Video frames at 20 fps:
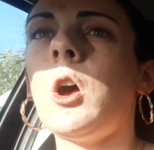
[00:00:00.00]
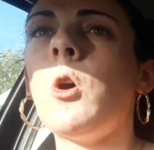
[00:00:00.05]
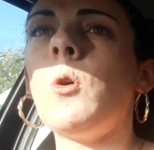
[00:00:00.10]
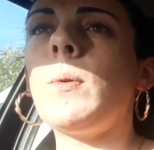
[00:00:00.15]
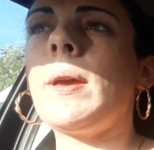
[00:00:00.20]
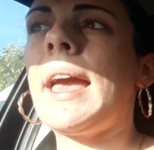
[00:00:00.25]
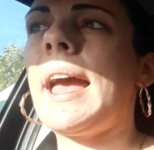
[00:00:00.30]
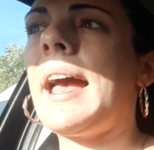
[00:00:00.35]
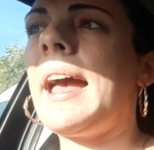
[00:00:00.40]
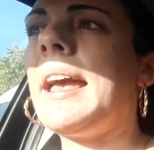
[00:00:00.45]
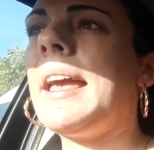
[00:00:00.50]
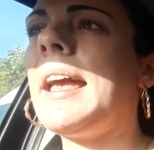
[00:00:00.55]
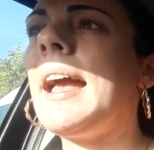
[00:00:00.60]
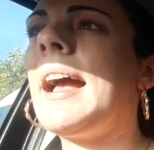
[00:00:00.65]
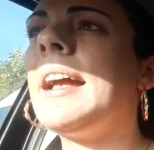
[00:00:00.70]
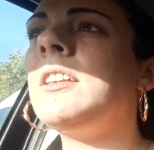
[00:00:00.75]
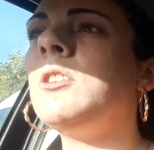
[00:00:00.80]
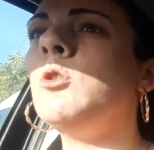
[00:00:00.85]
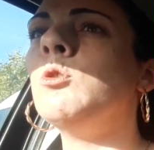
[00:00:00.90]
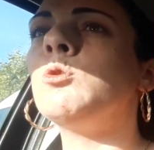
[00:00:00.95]
okay,
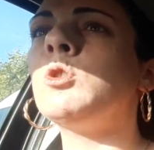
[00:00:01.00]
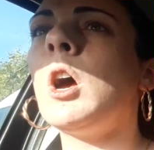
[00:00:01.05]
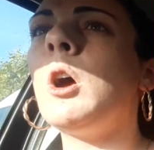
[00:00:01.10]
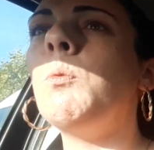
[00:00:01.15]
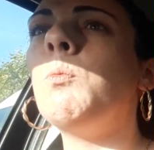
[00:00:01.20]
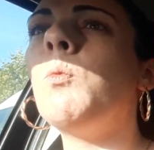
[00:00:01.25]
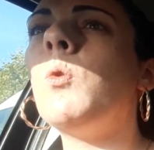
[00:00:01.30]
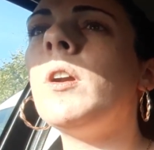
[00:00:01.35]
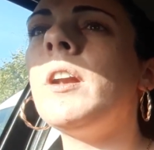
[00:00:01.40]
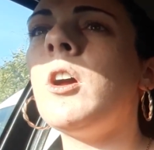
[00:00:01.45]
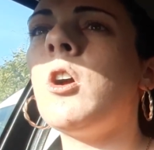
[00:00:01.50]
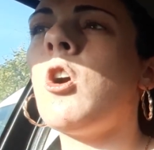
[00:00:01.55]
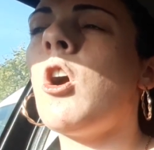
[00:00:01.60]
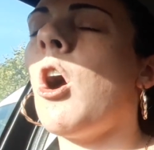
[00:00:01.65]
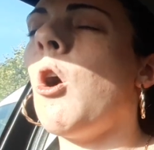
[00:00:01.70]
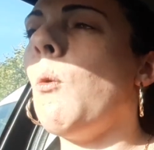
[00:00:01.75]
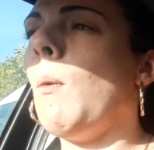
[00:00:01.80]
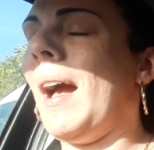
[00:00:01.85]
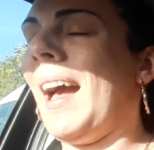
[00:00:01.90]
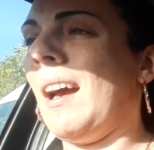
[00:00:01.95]
and you don't want to
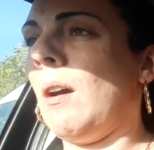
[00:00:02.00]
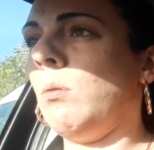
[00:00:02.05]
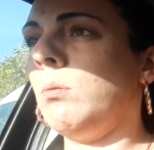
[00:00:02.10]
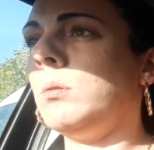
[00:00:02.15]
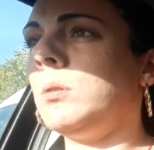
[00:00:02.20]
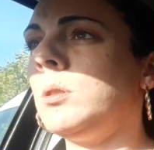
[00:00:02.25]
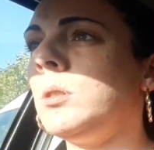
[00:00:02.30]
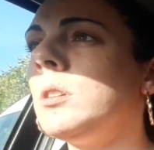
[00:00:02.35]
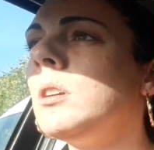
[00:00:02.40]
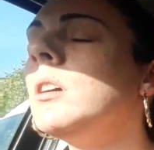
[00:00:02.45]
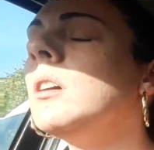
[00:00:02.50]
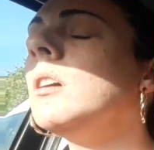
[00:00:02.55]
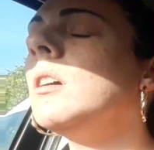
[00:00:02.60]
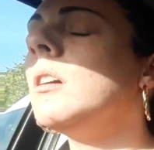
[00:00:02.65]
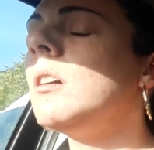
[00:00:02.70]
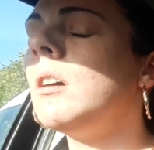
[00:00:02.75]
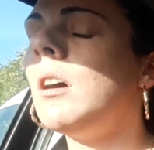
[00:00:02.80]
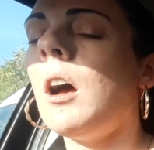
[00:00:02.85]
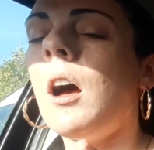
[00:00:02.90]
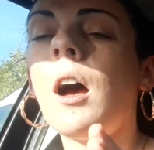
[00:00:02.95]
go out,
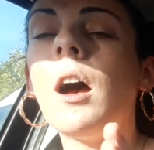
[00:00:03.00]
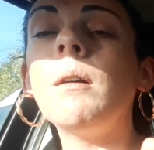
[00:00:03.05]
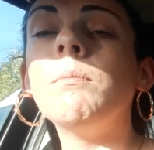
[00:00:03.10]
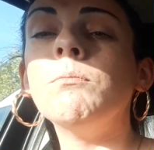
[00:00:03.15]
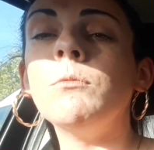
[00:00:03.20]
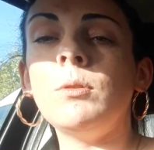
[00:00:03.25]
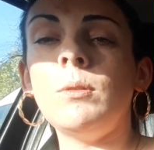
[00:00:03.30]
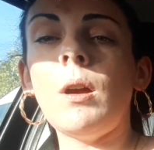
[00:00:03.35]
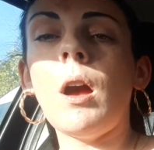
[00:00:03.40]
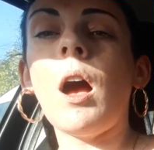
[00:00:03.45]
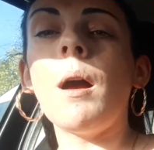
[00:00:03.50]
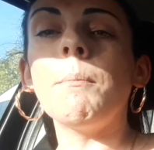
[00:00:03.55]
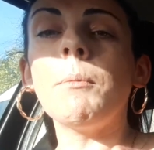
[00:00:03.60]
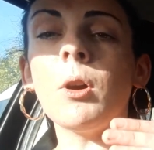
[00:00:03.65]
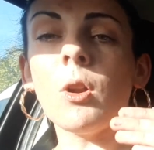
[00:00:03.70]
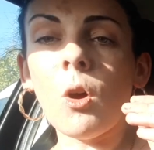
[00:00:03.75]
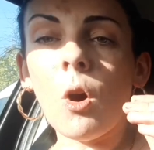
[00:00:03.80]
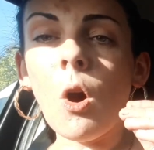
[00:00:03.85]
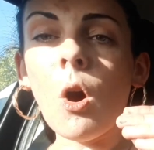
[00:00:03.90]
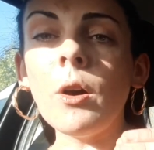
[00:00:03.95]
I'm
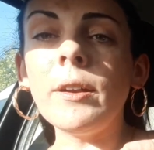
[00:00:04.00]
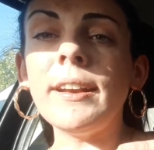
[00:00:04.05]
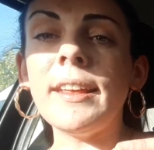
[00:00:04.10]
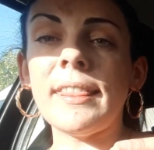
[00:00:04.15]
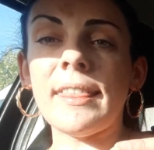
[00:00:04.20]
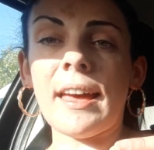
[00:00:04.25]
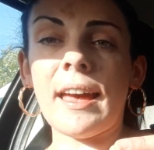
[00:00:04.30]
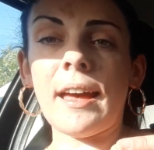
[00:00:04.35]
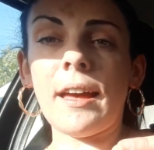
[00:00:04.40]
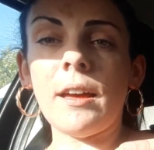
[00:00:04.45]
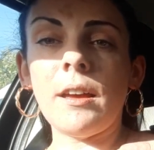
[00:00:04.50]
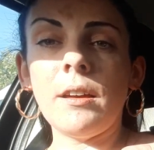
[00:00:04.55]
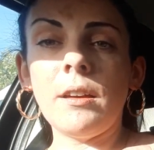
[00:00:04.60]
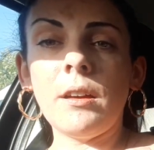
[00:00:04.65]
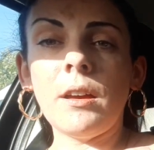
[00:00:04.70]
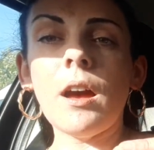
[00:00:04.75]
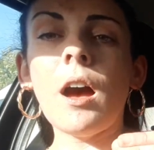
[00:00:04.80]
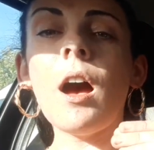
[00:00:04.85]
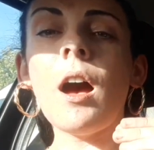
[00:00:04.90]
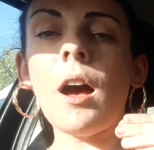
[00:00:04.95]
going to honour that.
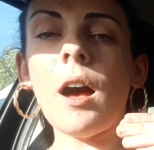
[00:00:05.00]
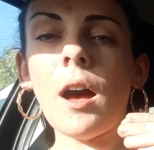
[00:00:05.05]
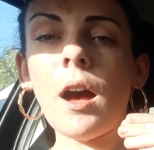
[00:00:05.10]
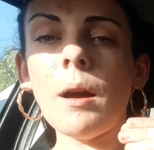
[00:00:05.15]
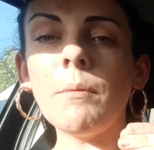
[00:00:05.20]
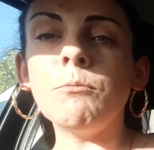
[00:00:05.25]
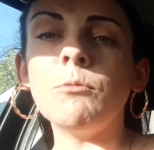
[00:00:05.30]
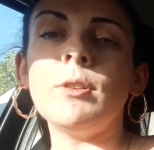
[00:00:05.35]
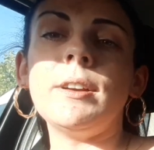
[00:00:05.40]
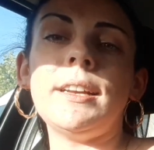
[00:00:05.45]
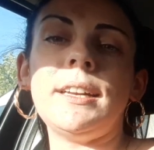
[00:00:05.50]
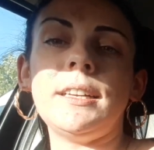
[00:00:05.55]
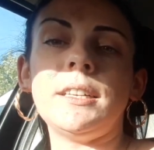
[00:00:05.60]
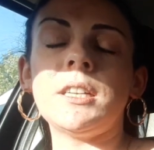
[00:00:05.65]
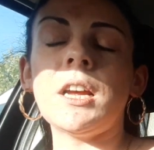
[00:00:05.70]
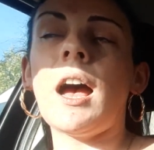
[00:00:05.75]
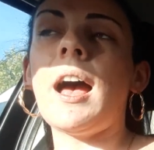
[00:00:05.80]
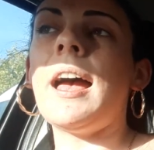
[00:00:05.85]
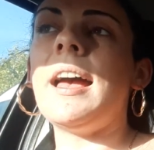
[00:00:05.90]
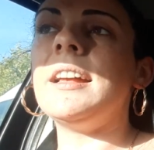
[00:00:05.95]
I'm really
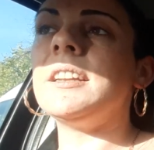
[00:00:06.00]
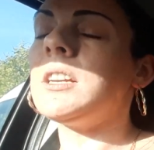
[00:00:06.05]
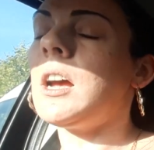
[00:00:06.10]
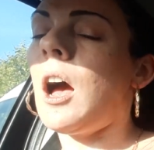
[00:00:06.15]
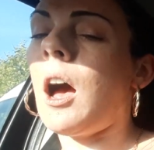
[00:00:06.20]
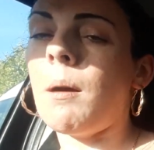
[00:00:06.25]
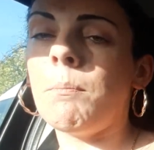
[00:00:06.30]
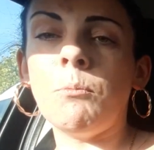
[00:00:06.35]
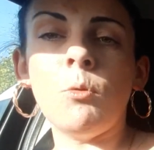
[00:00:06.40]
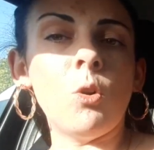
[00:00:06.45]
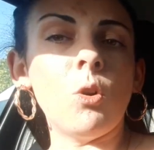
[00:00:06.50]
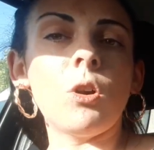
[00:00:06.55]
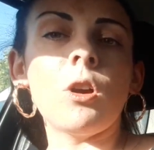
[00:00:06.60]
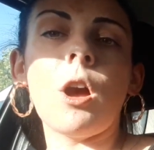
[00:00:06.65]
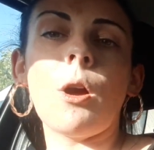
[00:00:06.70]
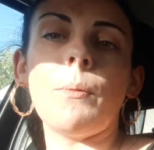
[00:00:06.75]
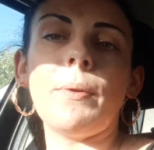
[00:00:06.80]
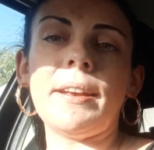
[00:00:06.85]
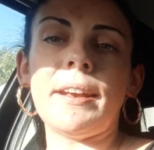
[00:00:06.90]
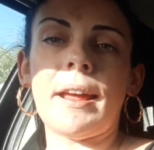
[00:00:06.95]
tired. I'm not
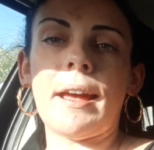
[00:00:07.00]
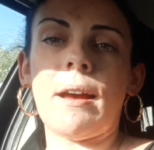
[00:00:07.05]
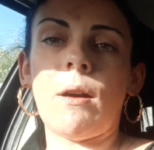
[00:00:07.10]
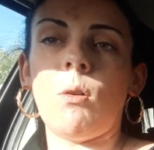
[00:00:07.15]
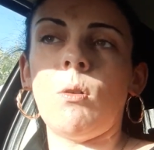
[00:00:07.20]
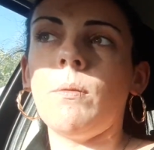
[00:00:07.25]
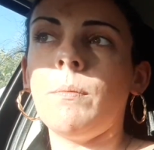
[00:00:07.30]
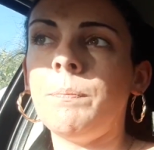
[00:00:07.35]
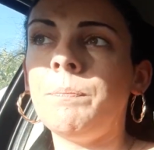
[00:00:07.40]
going out.